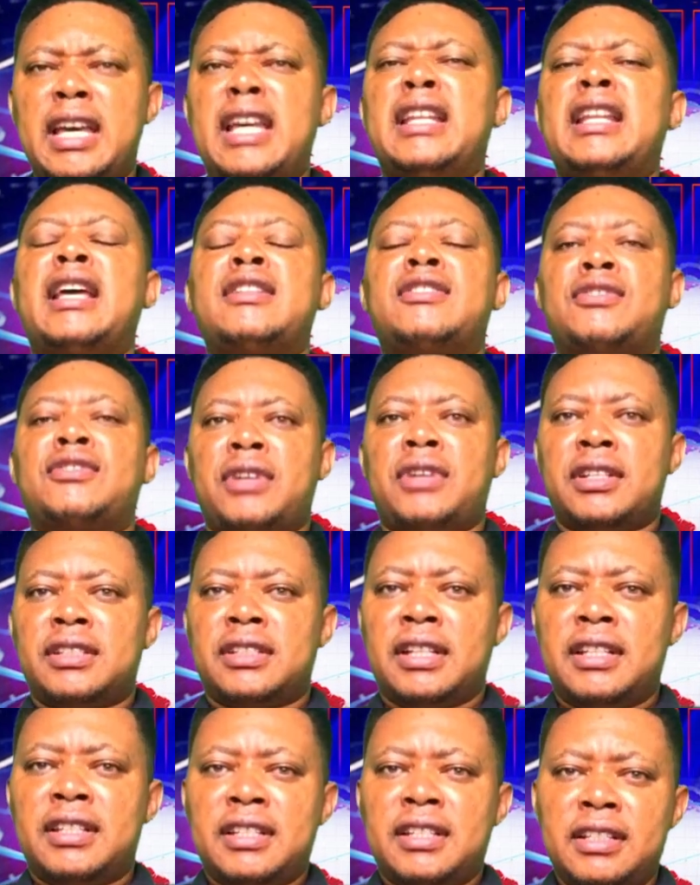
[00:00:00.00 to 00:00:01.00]
and I
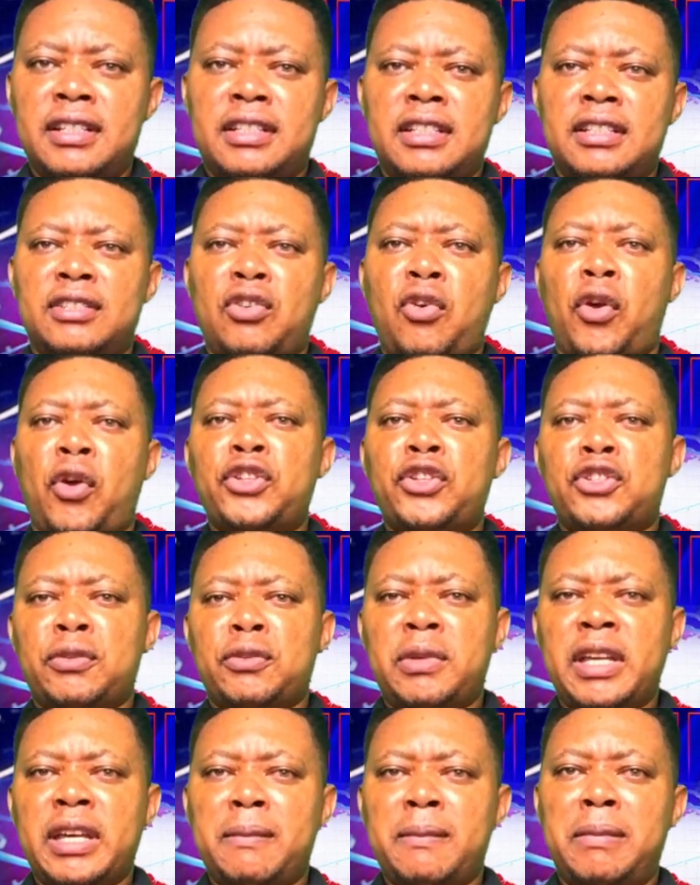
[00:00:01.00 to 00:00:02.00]
trust that it is going to
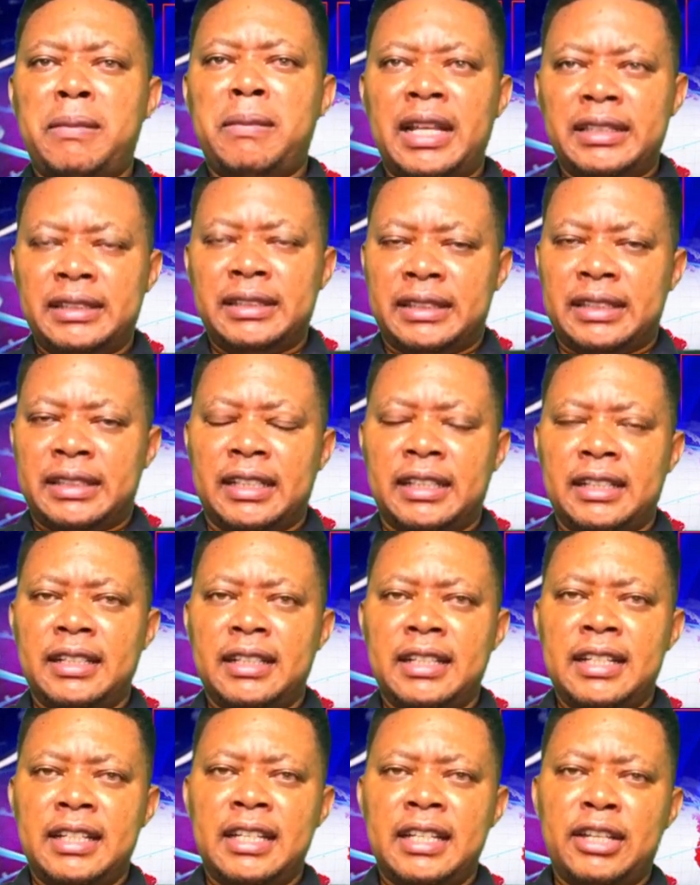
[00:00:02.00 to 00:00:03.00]
be a blessing,
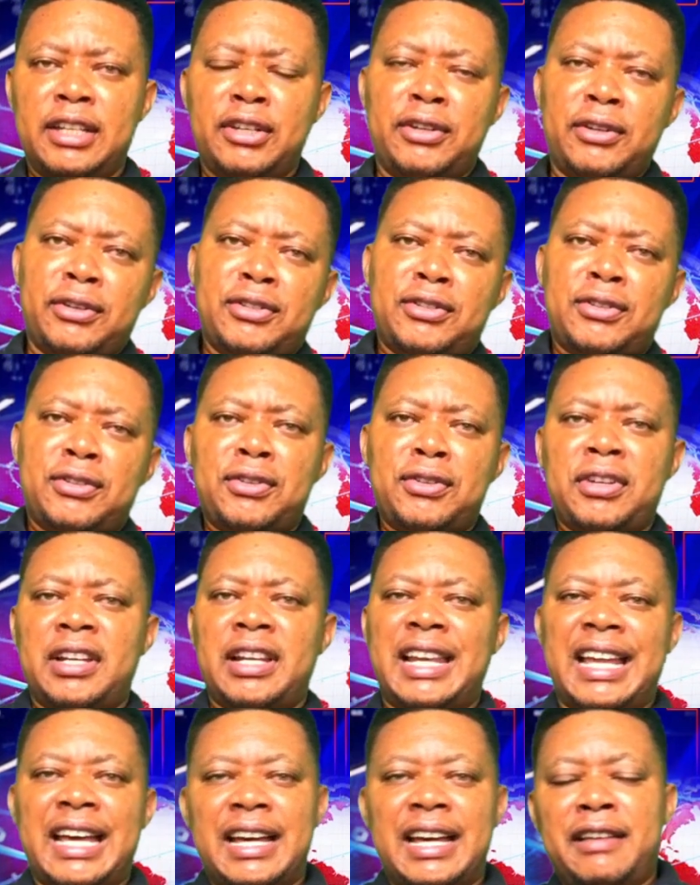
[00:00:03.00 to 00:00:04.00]
you know, to your
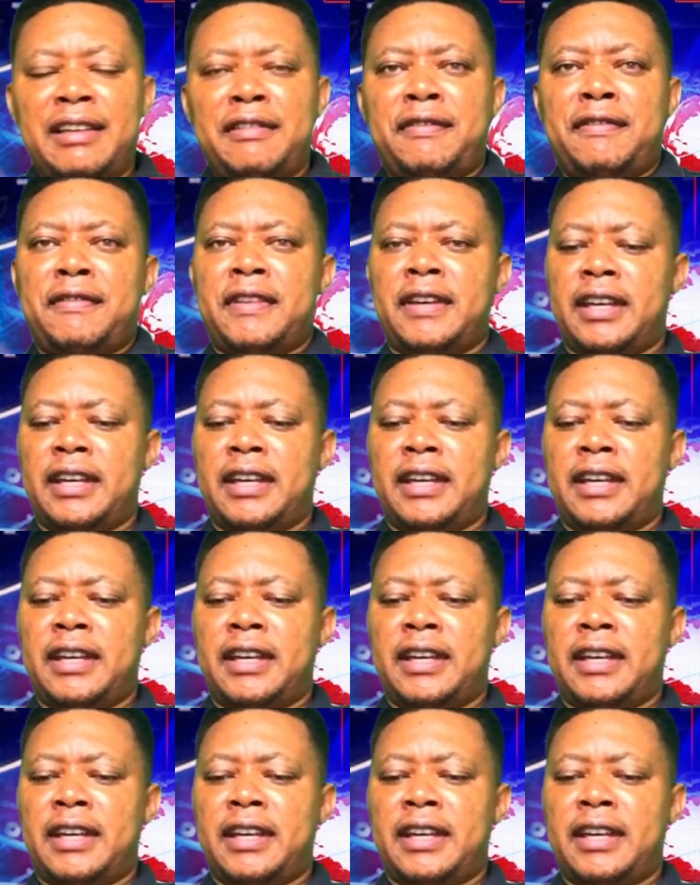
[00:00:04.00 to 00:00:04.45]
life